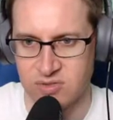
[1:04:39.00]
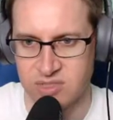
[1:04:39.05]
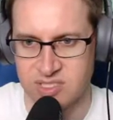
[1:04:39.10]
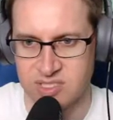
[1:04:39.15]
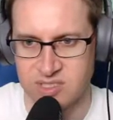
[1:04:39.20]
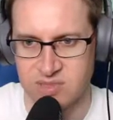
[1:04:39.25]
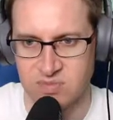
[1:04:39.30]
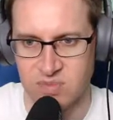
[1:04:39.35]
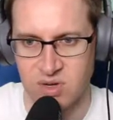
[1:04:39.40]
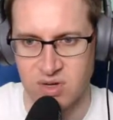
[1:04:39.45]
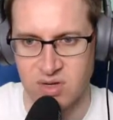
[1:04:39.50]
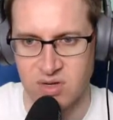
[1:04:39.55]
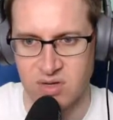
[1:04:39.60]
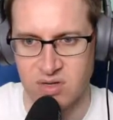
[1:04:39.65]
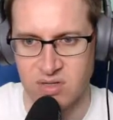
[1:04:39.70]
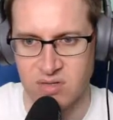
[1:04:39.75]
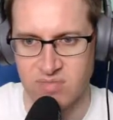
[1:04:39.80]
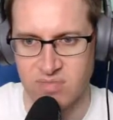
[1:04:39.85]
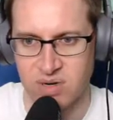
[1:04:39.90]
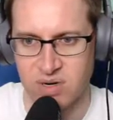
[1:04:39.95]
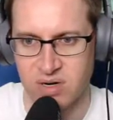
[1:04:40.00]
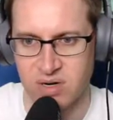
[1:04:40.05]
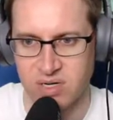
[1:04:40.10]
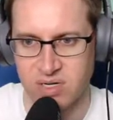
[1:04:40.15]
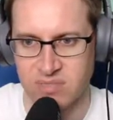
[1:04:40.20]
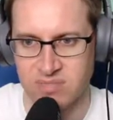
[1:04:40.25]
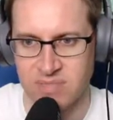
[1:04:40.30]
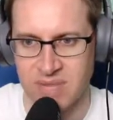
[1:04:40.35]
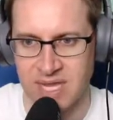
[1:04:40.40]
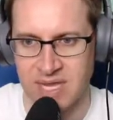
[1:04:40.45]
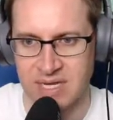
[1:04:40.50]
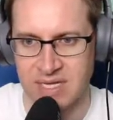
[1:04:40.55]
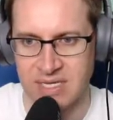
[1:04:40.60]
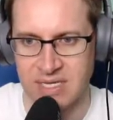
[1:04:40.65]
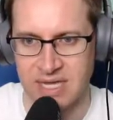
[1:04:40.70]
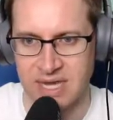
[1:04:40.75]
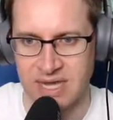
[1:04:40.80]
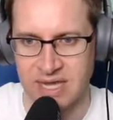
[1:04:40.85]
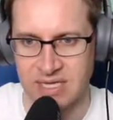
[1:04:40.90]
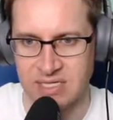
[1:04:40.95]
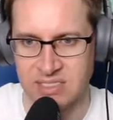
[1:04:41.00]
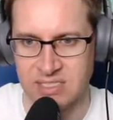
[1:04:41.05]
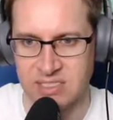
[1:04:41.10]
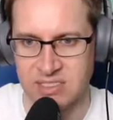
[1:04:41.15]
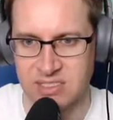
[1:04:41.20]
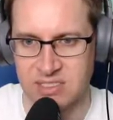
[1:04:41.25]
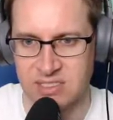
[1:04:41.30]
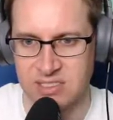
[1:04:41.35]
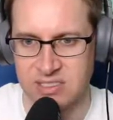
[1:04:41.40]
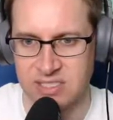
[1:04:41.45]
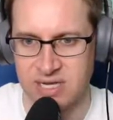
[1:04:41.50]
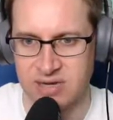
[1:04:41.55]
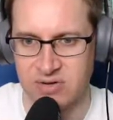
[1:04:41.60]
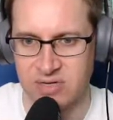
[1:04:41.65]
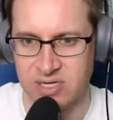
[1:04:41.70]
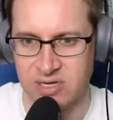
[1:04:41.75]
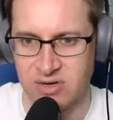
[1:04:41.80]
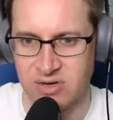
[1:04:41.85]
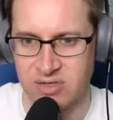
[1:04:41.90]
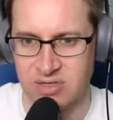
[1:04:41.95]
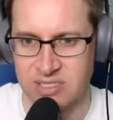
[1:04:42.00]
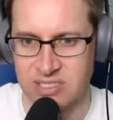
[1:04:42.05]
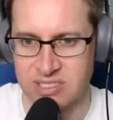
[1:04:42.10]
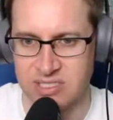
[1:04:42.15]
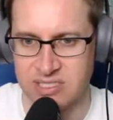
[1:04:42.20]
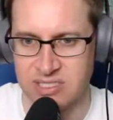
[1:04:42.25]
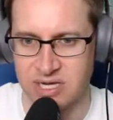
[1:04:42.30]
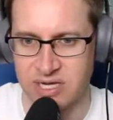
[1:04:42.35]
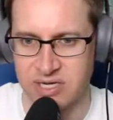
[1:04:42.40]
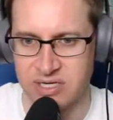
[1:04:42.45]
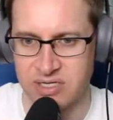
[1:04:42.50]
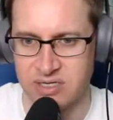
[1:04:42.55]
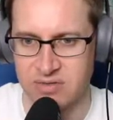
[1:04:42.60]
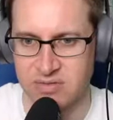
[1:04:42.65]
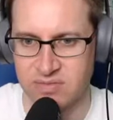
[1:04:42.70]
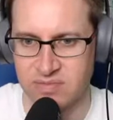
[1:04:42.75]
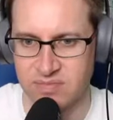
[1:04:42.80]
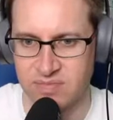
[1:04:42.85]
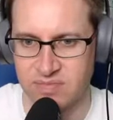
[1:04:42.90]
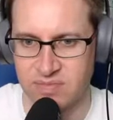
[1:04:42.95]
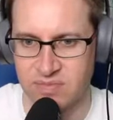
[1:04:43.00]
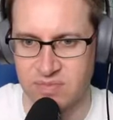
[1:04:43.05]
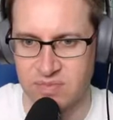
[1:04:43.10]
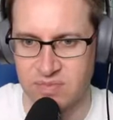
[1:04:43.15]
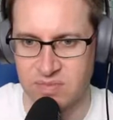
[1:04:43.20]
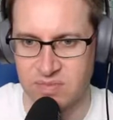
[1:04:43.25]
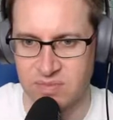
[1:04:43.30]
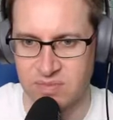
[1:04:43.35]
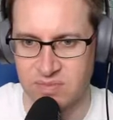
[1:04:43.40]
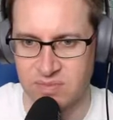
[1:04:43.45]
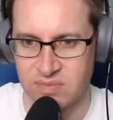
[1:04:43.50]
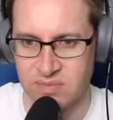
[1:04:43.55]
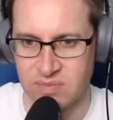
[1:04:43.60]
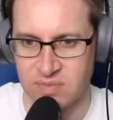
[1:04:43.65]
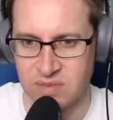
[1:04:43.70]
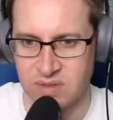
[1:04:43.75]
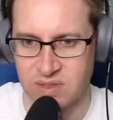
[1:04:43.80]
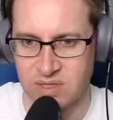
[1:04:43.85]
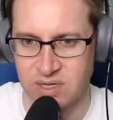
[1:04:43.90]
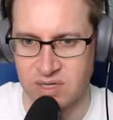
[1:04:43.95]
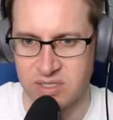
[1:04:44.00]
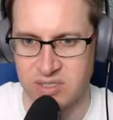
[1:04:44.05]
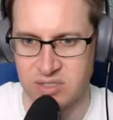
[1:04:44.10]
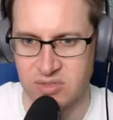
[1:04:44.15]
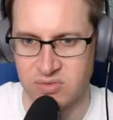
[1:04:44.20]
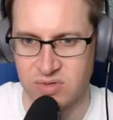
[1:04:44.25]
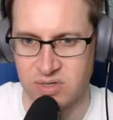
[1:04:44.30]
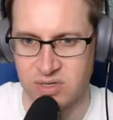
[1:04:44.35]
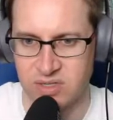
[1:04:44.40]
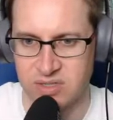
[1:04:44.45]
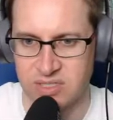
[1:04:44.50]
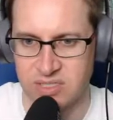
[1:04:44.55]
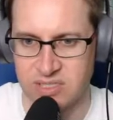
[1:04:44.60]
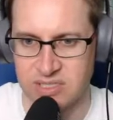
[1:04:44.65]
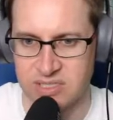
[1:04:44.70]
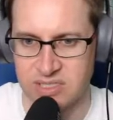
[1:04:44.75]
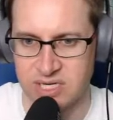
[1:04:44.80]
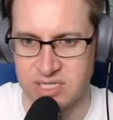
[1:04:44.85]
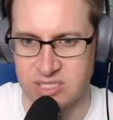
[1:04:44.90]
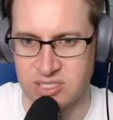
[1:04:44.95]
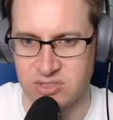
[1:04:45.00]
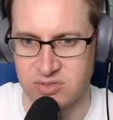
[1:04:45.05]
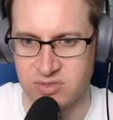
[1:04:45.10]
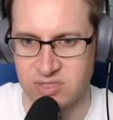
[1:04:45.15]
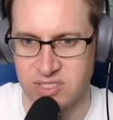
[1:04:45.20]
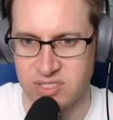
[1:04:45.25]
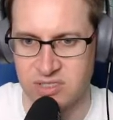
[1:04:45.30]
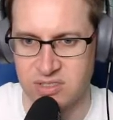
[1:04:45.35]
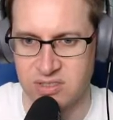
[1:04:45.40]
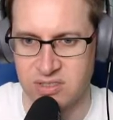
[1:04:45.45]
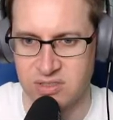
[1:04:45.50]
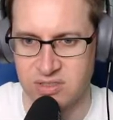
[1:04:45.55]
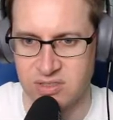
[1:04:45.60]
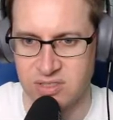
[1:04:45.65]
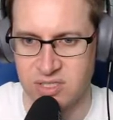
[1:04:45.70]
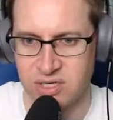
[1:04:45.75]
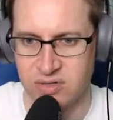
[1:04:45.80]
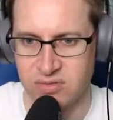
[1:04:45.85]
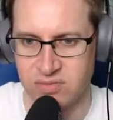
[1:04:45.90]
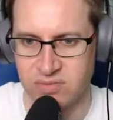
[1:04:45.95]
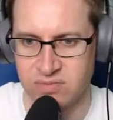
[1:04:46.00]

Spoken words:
small park main gate down here on this side. Can I do it on this side street? No.